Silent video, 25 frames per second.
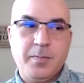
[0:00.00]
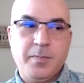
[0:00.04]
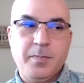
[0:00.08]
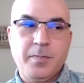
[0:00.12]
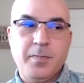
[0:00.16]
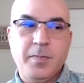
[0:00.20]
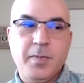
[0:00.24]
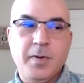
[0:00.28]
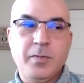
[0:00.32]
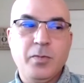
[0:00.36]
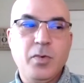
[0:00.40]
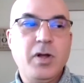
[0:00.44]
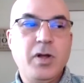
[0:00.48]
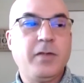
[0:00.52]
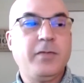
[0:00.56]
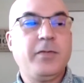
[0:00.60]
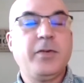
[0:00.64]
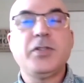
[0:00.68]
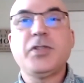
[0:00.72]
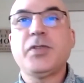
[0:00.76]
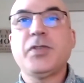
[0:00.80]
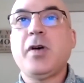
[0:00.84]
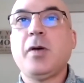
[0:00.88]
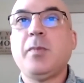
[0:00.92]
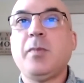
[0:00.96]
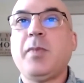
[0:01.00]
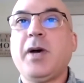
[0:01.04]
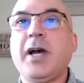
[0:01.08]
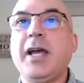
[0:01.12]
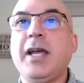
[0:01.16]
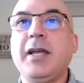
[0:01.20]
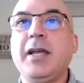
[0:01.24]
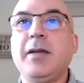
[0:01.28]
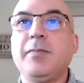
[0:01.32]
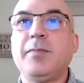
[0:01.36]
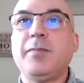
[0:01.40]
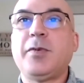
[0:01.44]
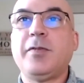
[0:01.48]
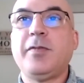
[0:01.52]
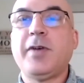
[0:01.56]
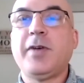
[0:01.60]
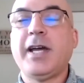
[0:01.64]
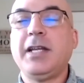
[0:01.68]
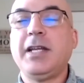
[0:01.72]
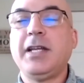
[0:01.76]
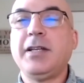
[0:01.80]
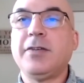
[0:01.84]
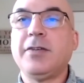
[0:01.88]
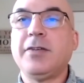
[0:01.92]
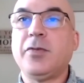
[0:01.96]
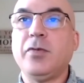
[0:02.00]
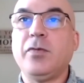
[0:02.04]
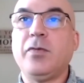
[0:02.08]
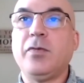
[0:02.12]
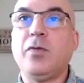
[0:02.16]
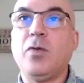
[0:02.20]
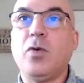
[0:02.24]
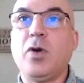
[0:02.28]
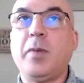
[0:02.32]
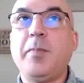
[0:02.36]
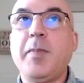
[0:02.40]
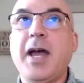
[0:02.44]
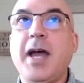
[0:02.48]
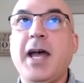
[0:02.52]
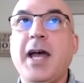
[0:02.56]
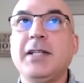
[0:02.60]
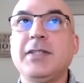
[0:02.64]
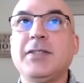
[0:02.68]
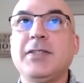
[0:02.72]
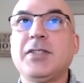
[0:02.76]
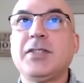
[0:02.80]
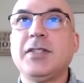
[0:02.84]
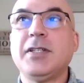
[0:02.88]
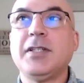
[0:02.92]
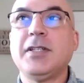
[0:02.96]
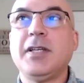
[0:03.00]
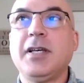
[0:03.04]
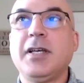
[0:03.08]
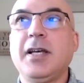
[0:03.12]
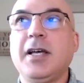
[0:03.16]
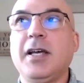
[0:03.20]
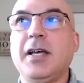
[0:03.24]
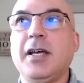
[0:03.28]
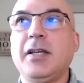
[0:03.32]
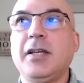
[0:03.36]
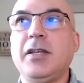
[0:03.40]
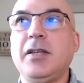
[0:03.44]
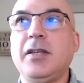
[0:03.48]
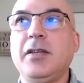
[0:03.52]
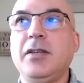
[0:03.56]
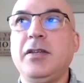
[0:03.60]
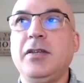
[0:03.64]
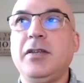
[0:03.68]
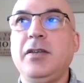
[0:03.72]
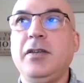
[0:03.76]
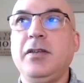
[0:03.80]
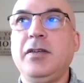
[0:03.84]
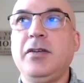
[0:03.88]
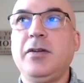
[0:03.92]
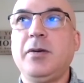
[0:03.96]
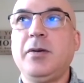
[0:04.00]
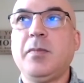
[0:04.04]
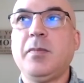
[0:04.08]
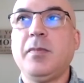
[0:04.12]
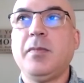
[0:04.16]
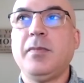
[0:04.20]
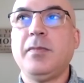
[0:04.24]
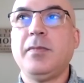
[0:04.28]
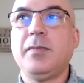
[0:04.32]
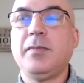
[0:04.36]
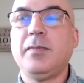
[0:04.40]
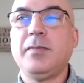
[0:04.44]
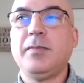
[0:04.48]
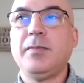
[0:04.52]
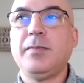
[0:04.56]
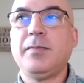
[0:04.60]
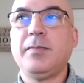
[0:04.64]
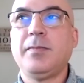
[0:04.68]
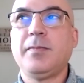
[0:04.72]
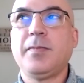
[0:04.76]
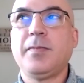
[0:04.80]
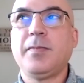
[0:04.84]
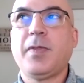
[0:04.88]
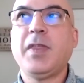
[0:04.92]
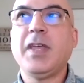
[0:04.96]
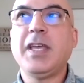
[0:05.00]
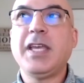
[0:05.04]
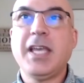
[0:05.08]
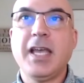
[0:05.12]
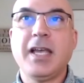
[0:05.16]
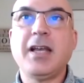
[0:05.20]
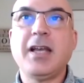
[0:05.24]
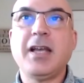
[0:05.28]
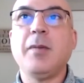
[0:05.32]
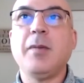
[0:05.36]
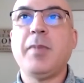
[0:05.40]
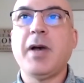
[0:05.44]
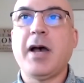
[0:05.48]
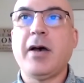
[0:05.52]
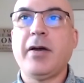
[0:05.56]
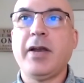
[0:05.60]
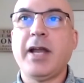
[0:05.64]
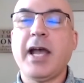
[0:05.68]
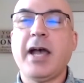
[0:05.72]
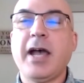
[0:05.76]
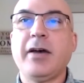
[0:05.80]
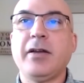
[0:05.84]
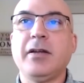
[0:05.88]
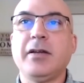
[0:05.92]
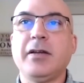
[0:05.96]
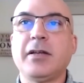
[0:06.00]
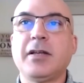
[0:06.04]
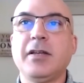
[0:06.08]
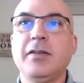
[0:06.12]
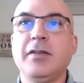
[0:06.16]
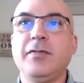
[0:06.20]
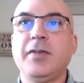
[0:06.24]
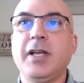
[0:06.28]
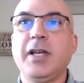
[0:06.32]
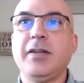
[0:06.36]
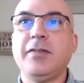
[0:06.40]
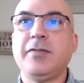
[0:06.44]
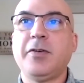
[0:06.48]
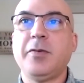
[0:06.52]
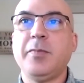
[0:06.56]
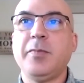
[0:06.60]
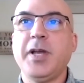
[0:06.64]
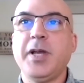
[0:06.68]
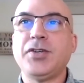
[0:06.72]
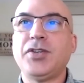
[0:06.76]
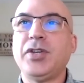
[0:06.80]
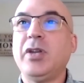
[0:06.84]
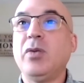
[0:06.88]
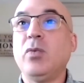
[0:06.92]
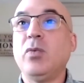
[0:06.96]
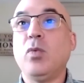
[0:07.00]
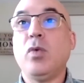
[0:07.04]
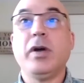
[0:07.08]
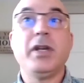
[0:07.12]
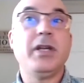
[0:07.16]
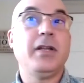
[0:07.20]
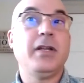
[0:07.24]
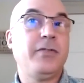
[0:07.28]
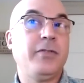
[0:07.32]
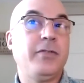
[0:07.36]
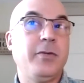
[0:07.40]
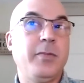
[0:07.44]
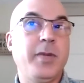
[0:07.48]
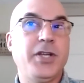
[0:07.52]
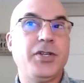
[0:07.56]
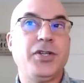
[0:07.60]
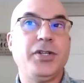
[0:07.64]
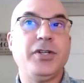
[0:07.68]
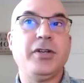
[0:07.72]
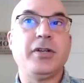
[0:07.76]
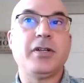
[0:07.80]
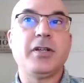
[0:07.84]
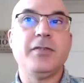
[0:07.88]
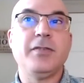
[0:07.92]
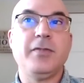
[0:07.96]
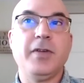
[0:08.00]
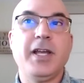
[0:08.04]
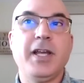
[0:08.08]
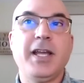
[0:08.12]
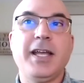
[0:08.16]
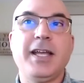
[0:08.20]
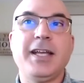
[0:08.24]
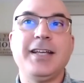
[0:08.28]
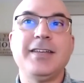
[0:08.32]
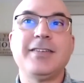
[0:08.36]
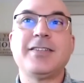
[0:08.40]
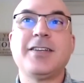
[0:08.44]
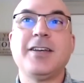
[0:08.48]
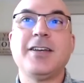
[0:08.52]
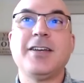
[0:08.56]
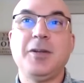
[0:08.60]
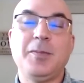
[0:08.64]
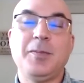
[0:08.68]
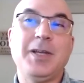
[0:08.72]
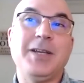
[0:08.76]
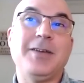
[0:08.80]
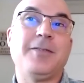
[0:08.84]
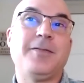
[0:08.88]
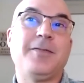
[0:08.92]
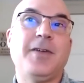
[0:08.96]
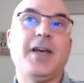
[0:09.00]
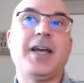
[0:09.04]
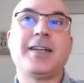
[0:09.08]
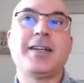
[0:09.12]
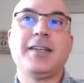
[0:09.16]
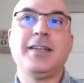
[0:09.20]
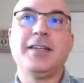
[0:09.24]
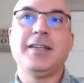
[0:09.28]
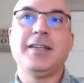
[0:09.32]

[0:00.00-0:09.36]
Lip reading: Well, first of all, by providing different formats, you're thinking about how to convey information, and what information you're conveying is going to be affected.